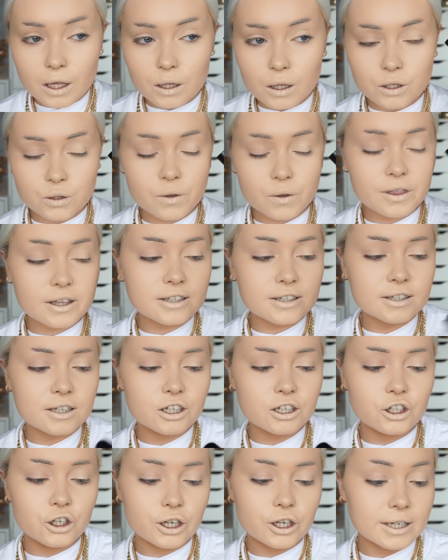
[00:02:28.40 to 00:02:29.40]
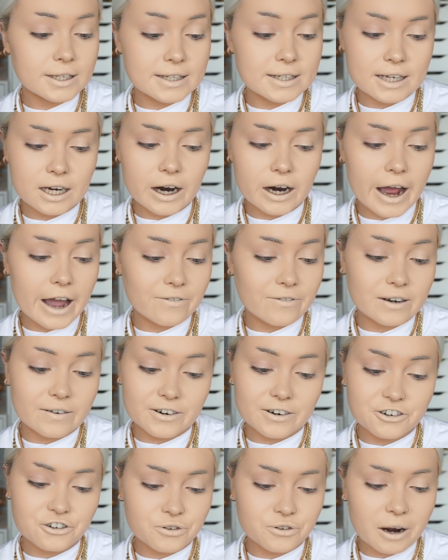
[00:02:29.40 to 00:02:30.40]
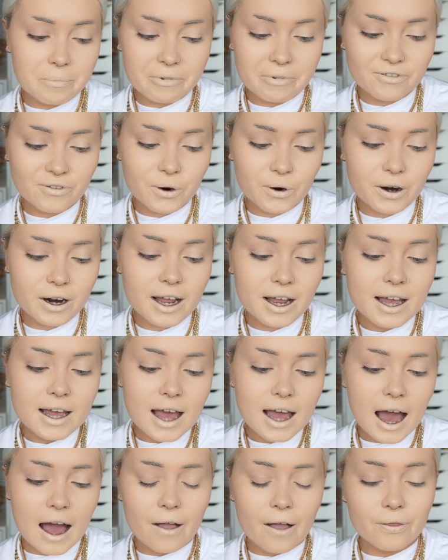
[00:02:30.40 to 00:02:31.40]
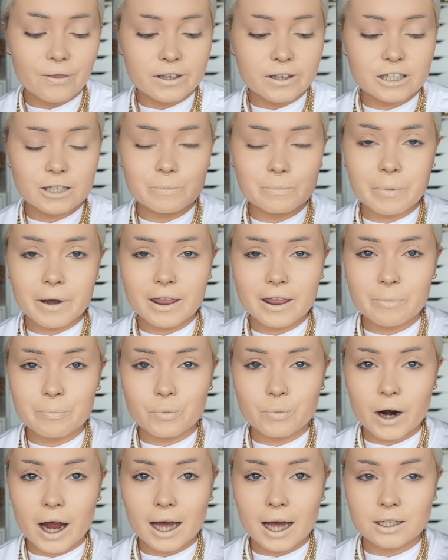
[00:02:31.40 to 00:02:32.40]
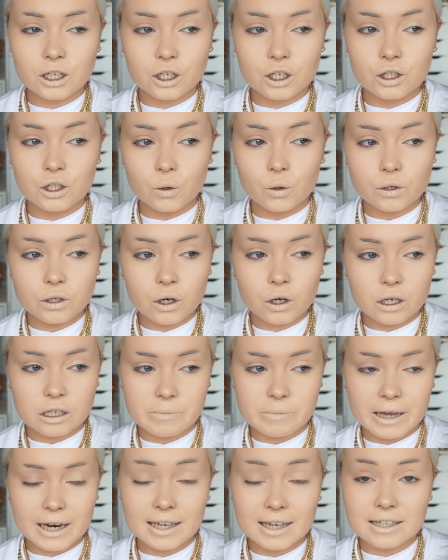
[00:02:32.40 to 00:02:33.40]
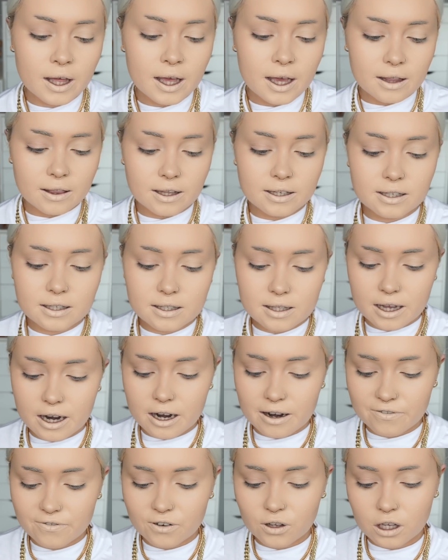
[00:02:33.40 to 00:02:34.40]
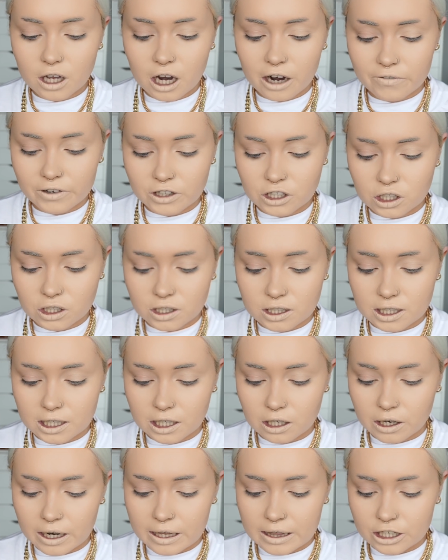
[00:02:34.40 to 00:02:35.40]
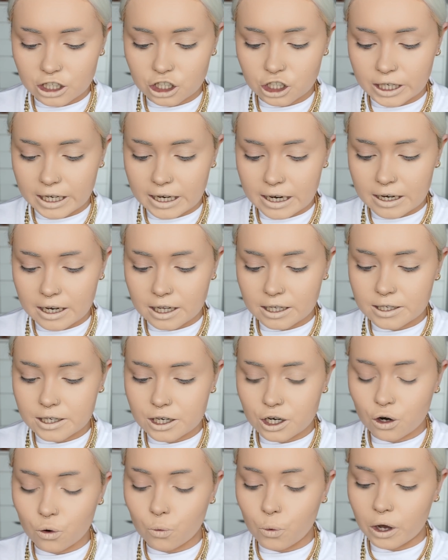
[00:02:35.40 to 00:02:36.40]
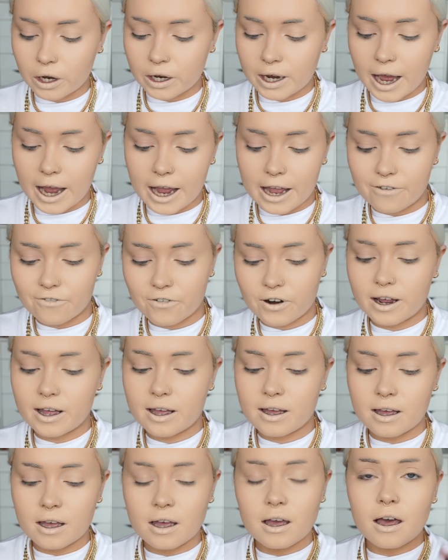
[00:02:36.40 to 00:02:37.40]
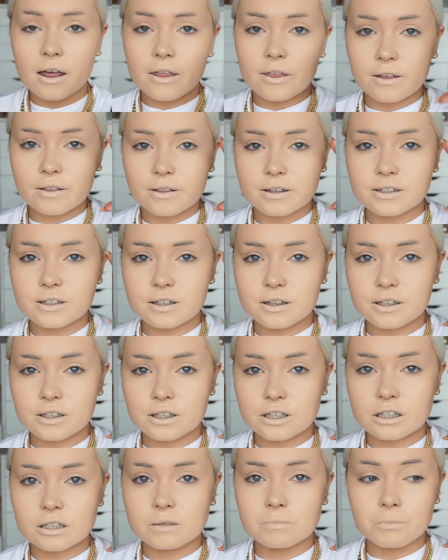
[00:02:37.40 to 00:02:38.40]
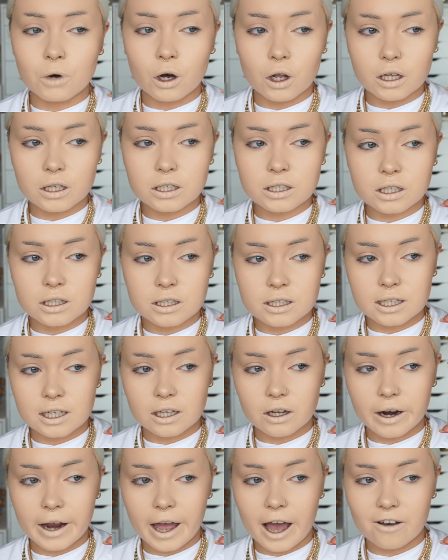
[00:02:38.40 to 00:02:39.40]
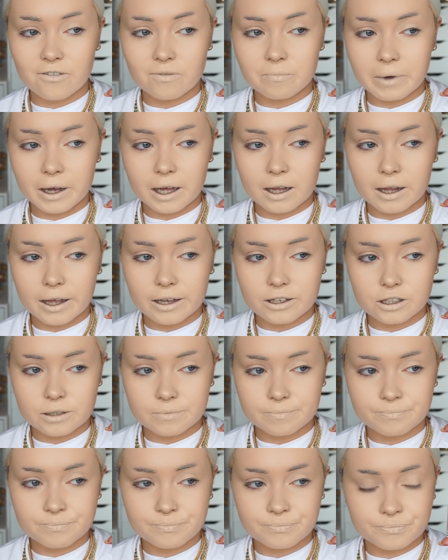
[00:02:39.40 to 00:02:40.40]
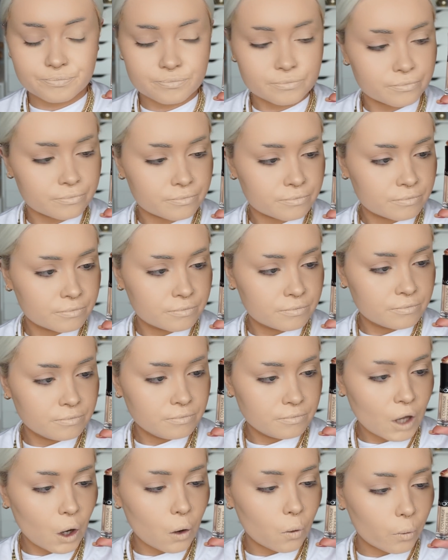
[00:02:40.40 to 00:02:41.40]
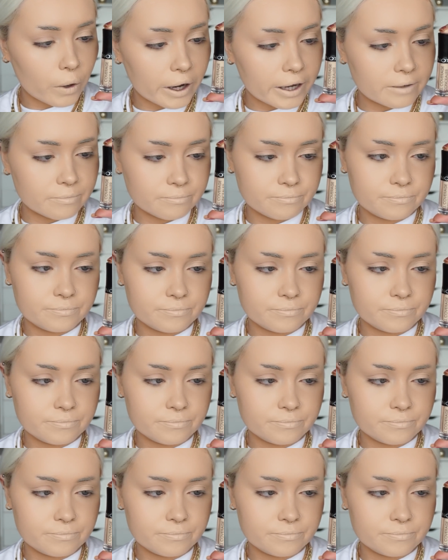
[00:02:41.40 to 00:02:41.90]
So this is a new concealer I have never tried before, and this is by the brand Note Cosmetics. This is their full coverage concealer in the shade 01 Ivory. I think this is the smallest concealer I have in my collection. Why?